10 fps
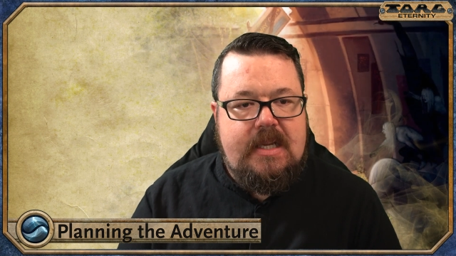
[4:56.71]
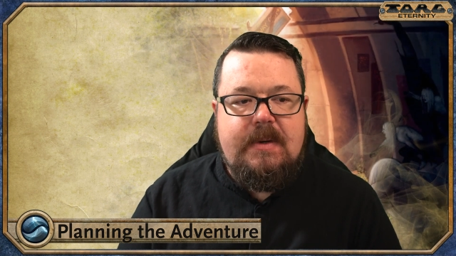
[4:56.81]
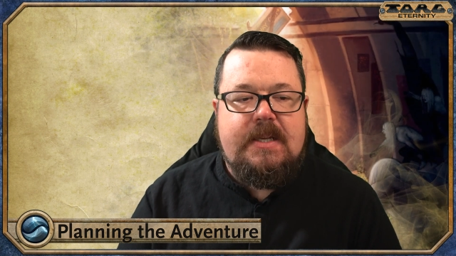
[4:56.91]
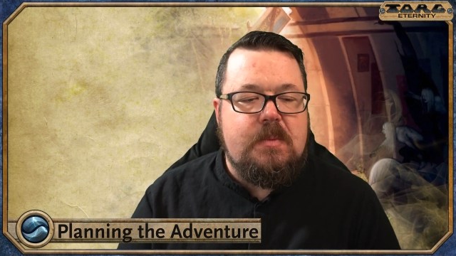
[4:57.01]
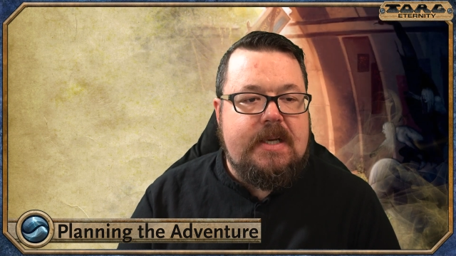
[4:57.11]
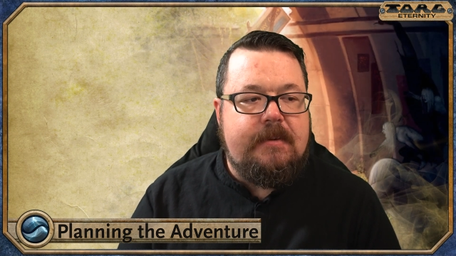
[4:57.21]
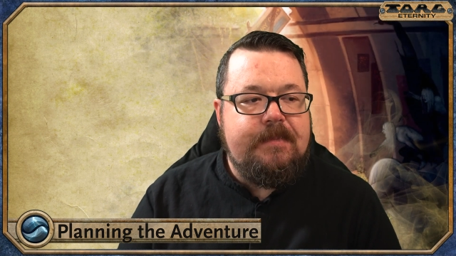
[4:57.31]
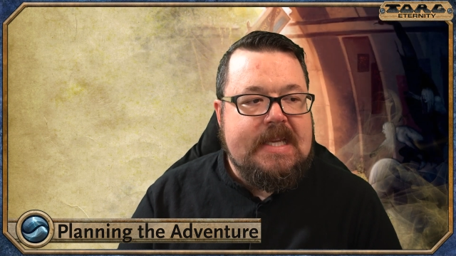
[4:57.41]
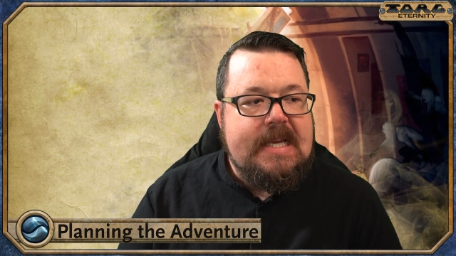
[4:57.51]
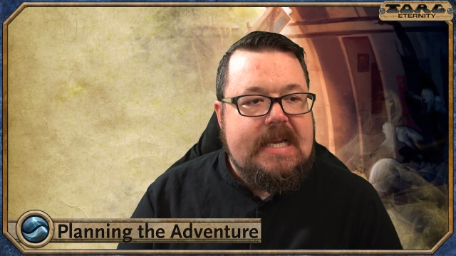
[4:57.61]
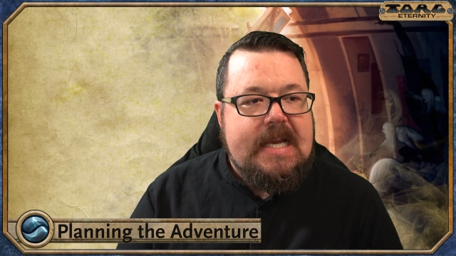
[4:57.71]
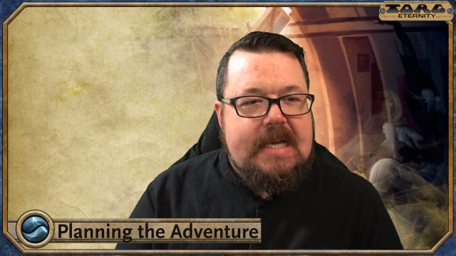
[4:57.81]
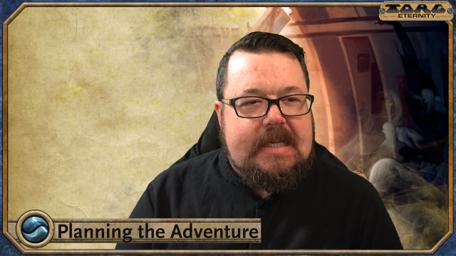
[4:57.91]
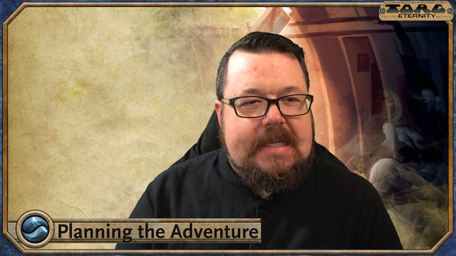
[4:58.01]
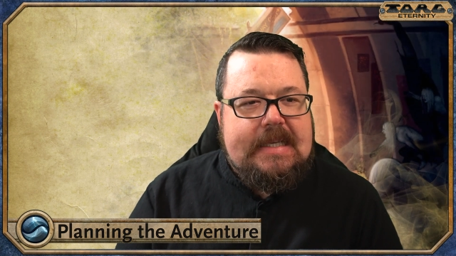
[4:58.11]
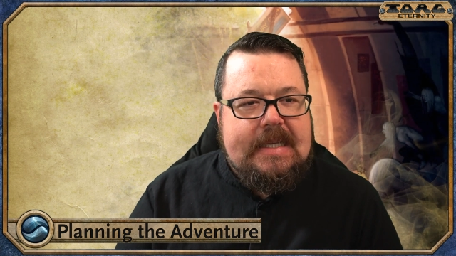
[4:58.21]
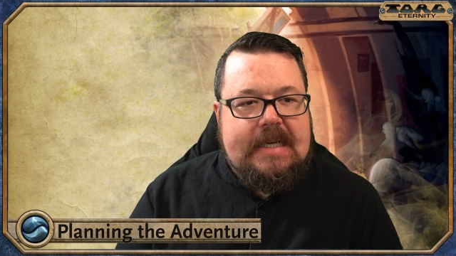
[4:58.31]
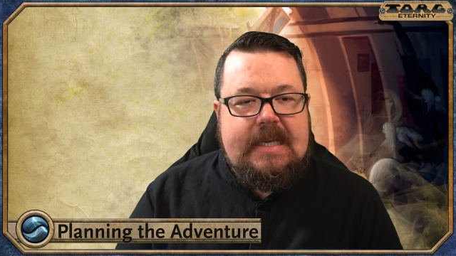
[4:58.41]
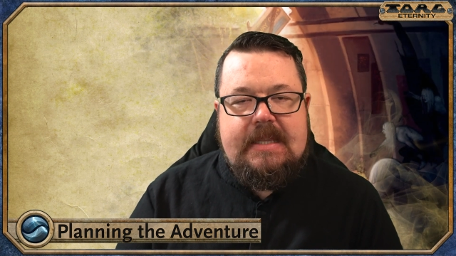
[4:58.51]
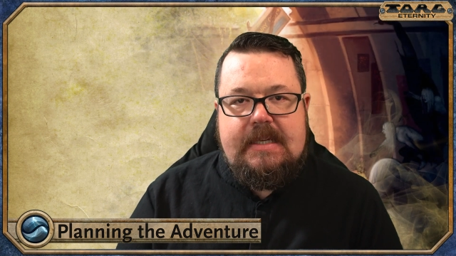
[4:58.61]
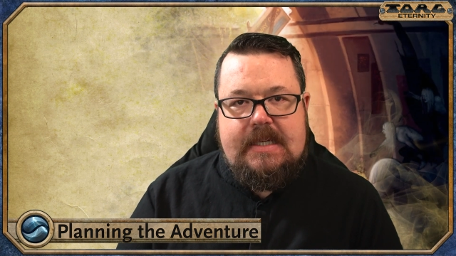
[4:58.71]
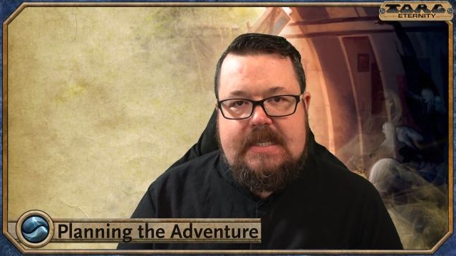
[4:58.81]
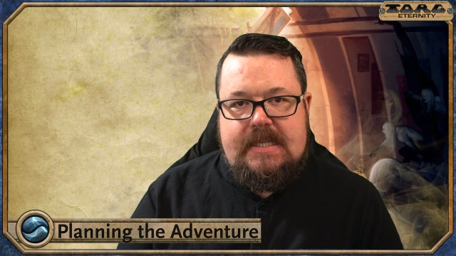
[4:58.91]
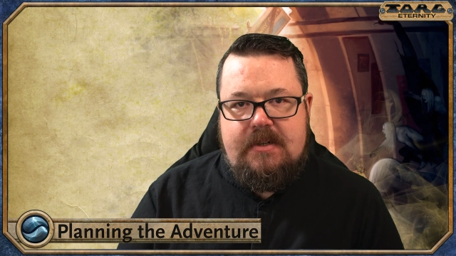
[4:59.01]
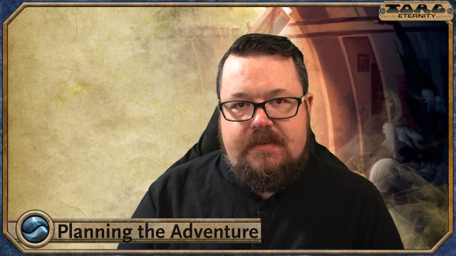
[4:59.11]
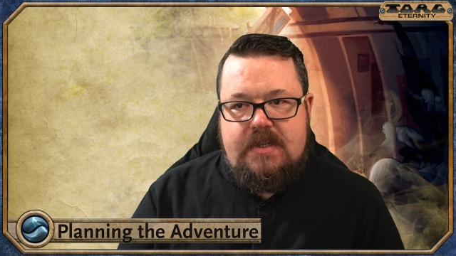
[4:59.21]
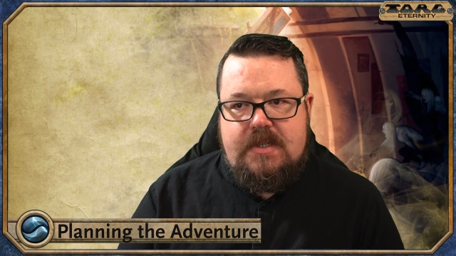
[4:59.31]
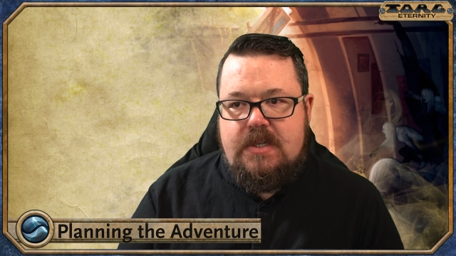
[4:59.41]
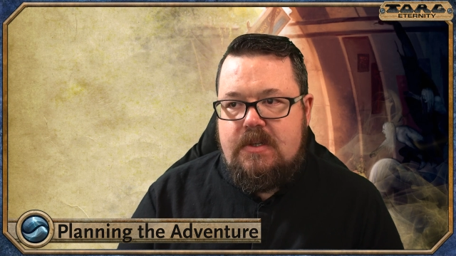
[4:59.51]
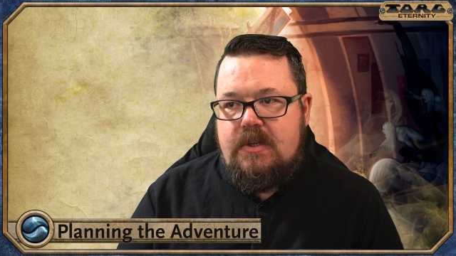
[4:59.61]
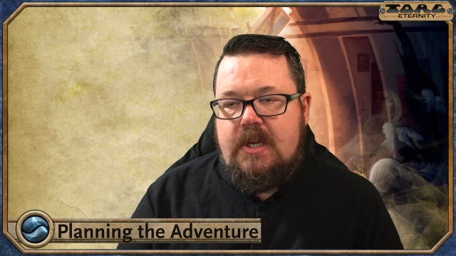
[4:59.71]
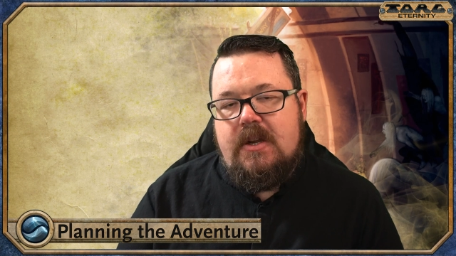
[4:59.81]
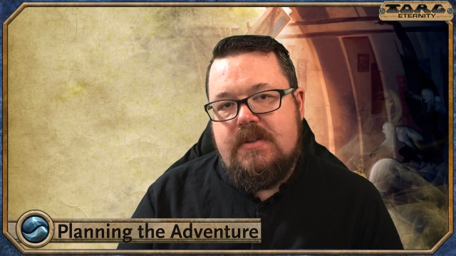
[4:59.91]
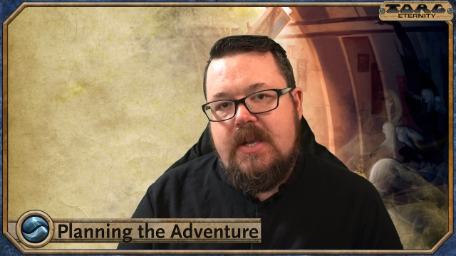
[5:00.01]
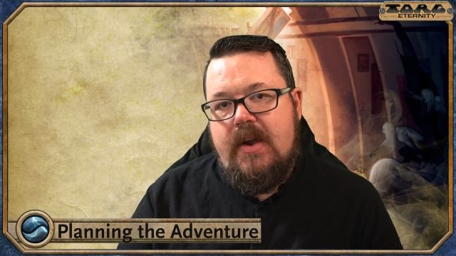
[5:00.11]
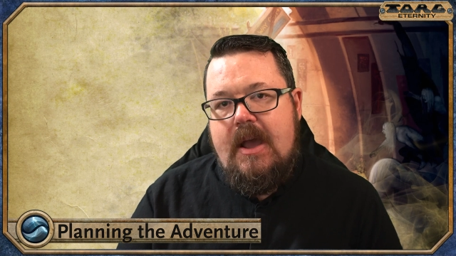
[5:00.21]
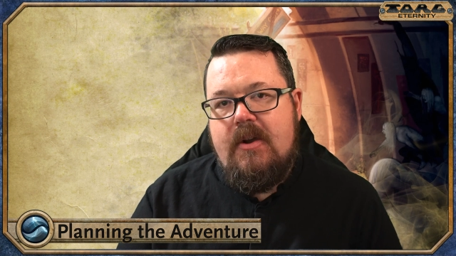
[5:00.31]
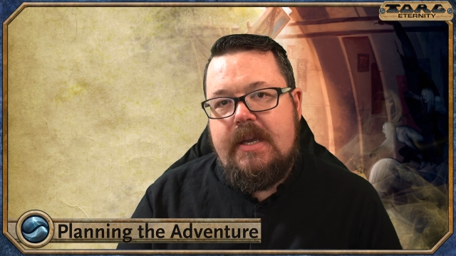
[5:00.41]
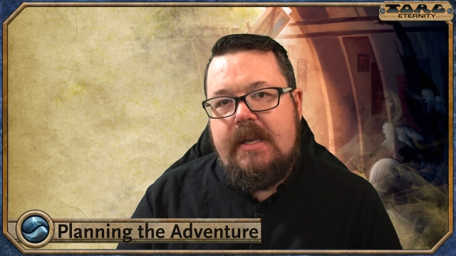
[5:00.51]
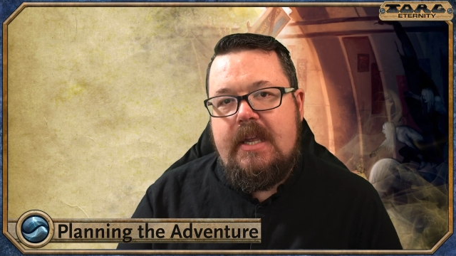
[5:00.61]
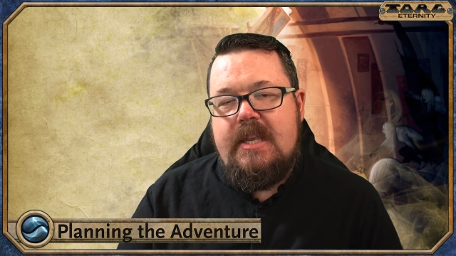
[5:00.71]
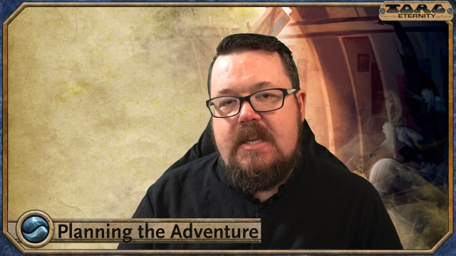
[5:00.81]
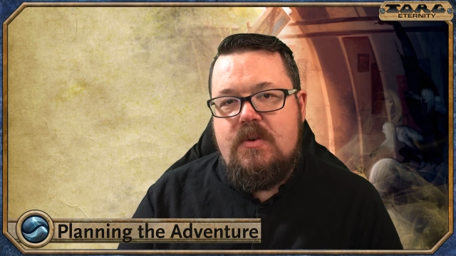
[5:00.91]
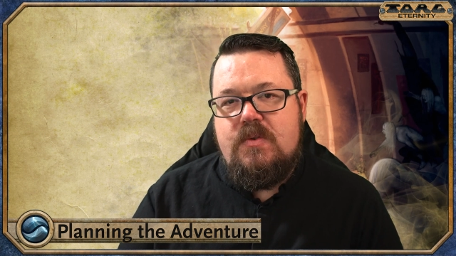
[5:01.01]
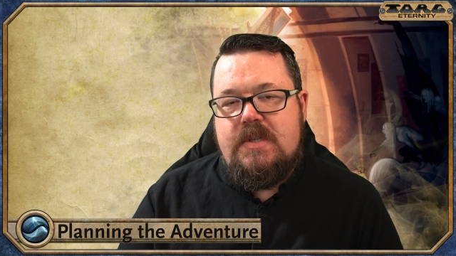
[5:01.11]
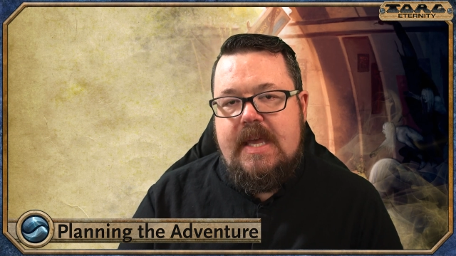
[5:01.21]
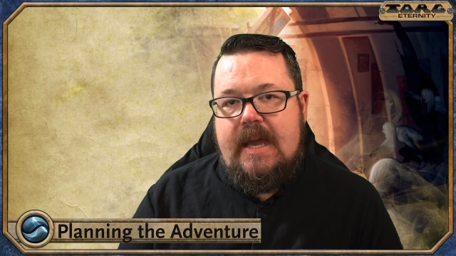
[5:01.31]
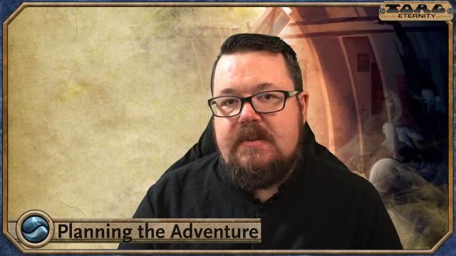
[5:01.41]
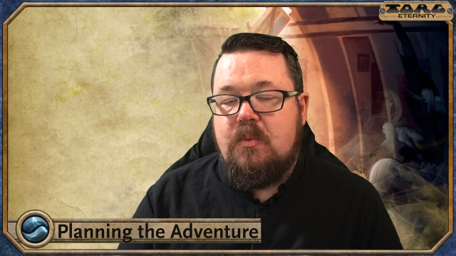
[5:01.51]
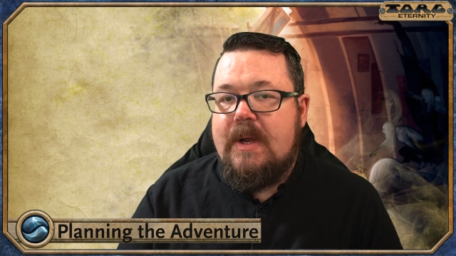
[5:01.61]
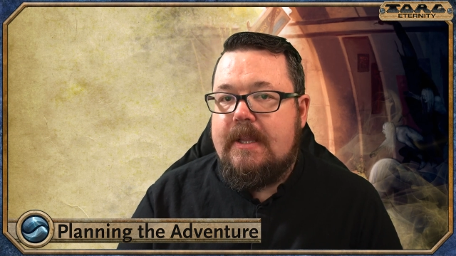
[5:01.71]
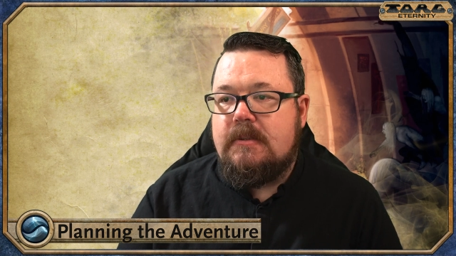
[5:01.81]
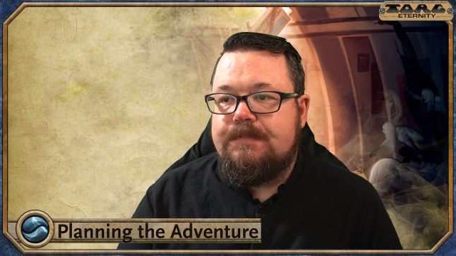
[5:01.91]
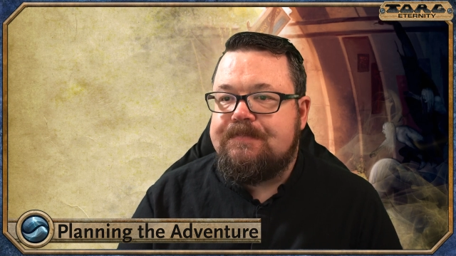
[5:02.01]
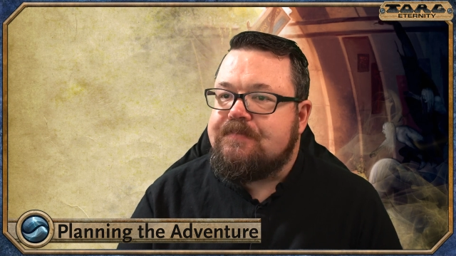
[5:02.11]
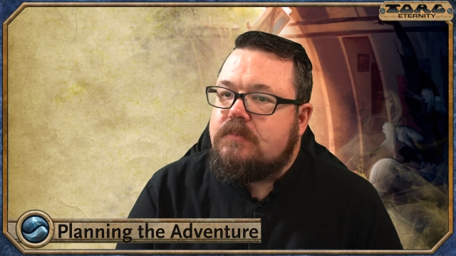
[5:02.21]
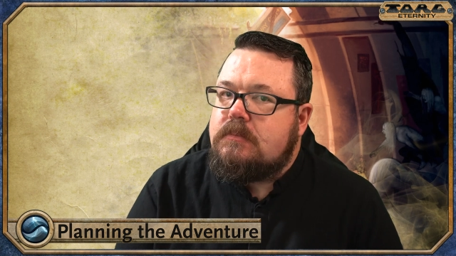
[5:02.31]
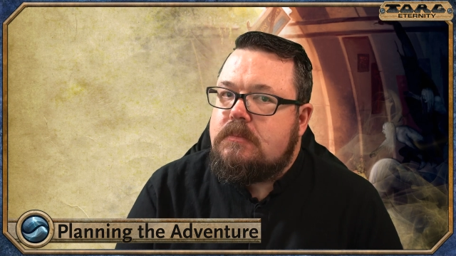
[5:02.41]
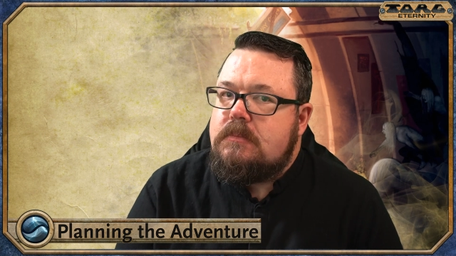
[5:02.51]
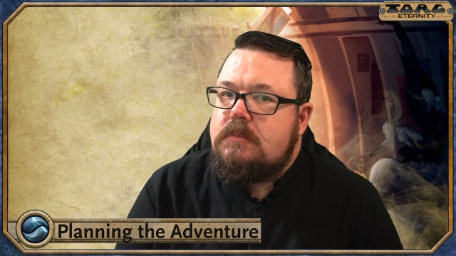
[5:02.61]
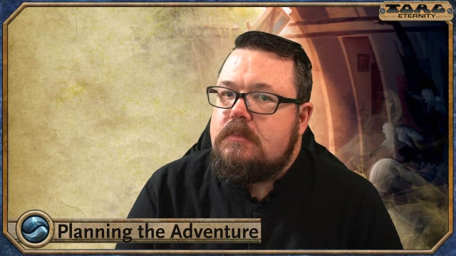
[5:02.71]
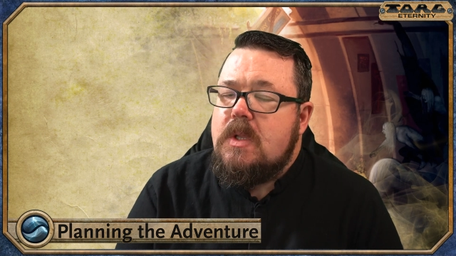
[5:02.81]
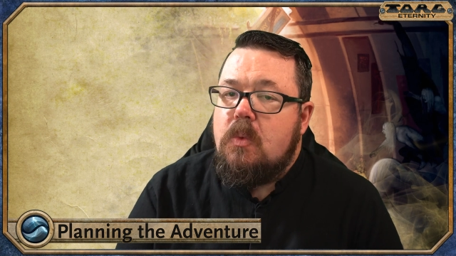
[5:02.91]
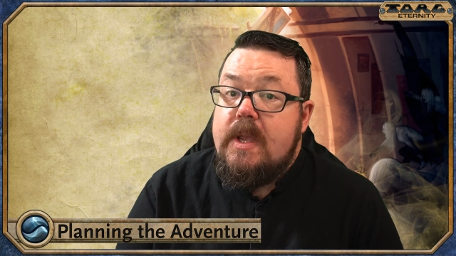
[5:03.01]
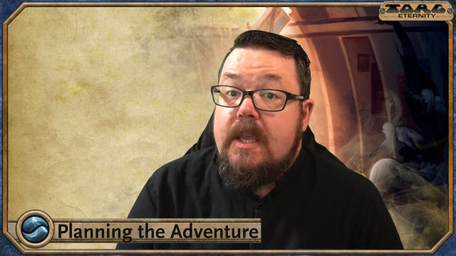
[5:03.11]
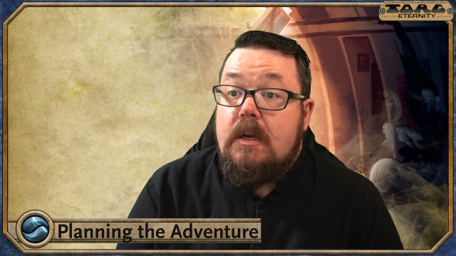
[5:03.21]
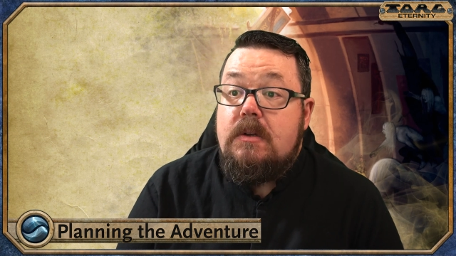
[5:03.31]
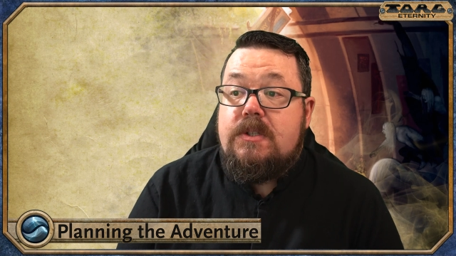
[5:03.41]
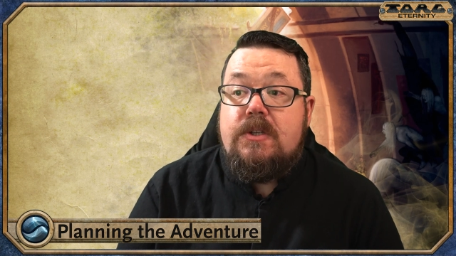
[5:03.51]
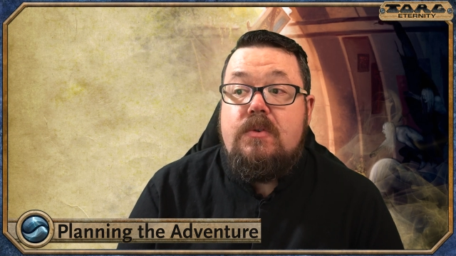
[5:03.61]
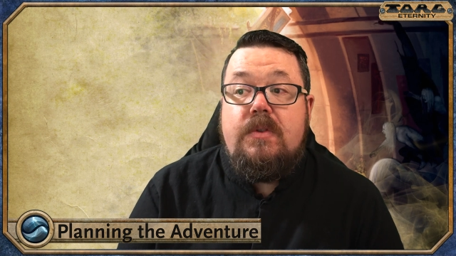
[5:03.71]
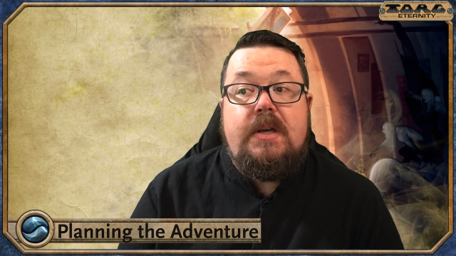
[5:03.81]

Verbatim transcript: I went, well, I like the idea of this turncoat, so how can I use that? Well, we go to the